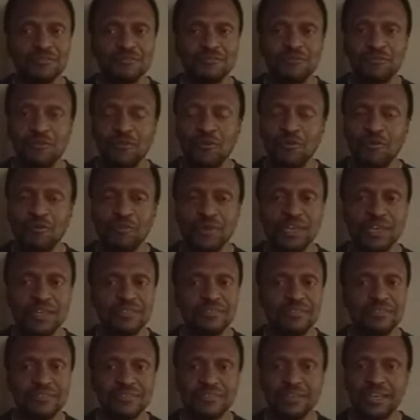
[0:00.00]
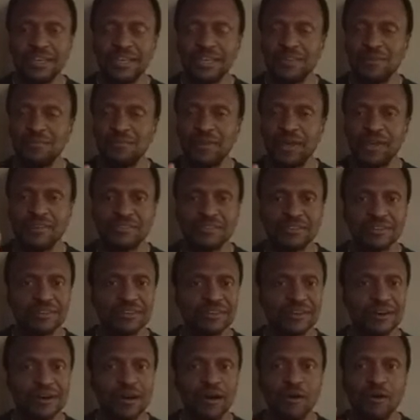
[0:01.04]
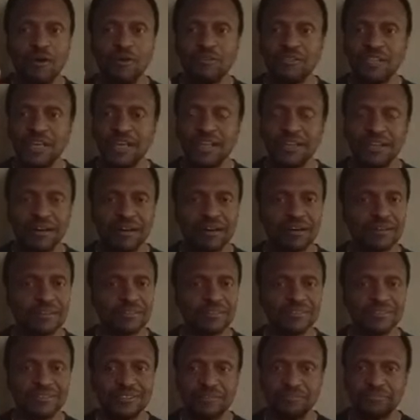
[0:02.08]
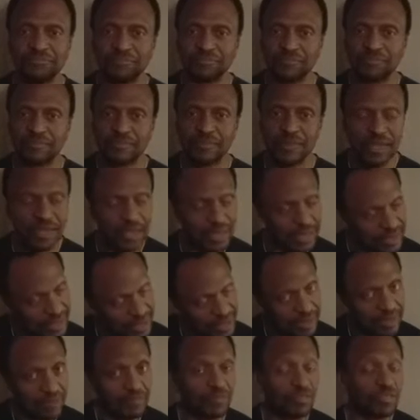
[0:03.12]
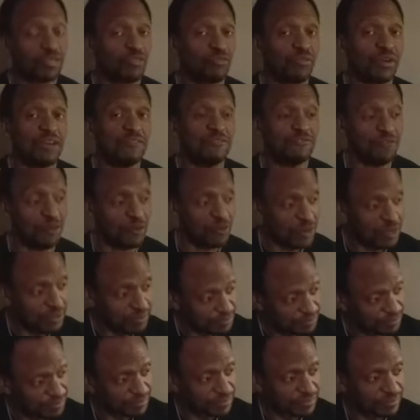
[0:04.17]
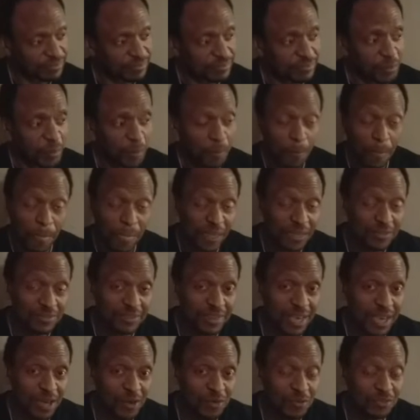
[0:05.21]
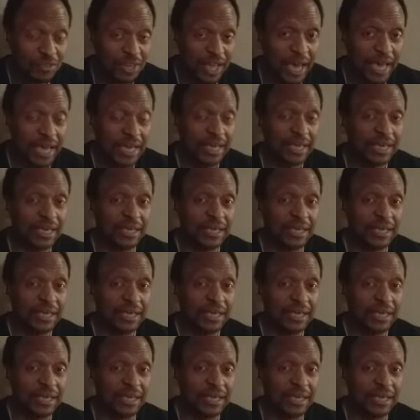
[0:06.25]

4 beats in the measure all day long. 3/4 sounds like,